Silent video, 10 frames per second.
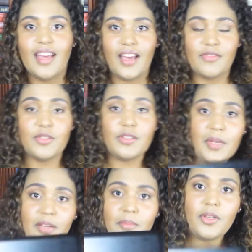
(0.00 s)
I have to use
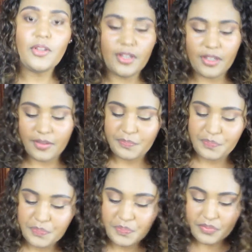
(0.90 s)
my computer
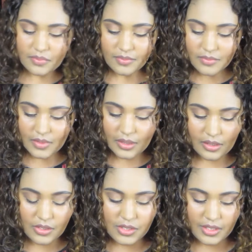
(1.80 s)

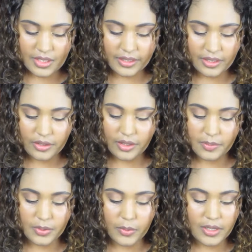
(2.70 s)
so that I can look
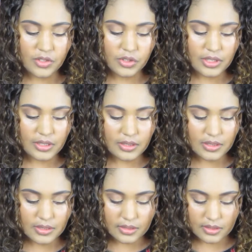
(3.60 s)
up the
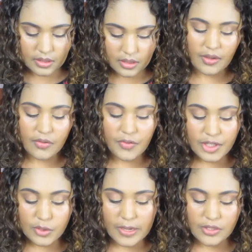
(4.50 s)
questions.
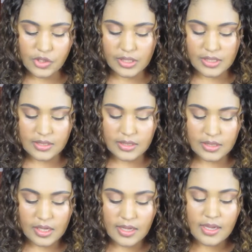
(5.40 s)
First question
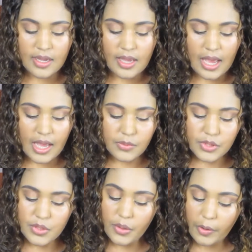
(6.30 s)
is, how
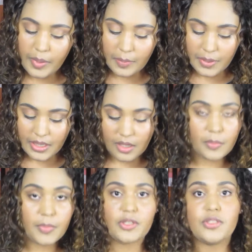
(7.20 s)
do you go about picking a
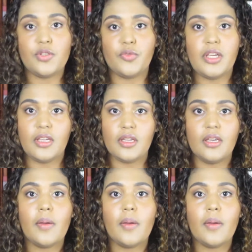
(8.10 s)
book to read?